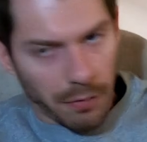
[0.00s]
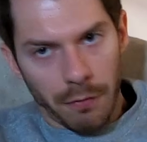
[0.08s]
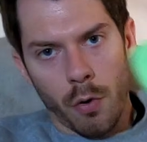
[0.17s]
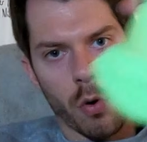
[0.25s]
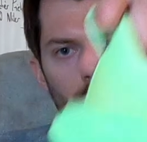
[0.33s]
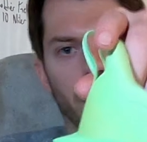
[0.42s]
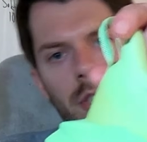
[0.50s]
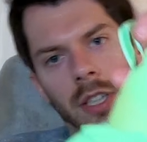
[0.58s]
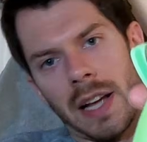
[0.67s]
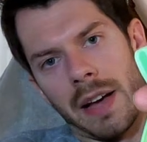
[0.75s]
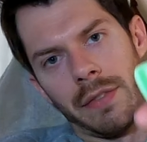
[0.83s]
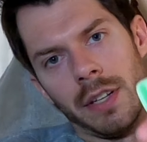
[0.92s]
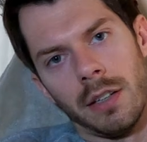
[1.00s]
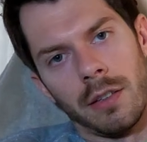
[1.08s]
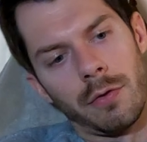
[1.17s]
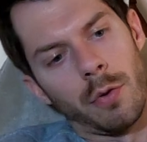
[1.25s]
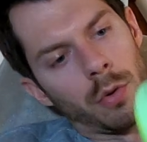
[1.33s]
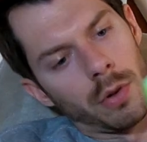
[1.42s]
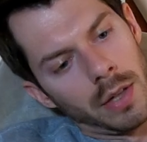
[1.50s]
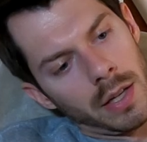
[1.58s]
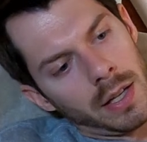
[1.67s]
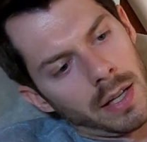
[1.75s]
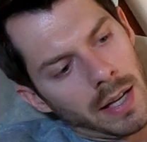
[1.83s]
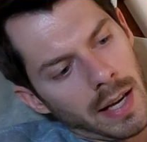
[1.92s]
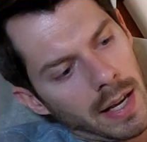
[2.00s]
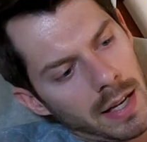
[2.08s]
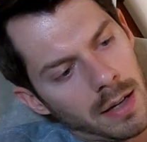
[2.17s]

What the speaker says: 4, which I have here for a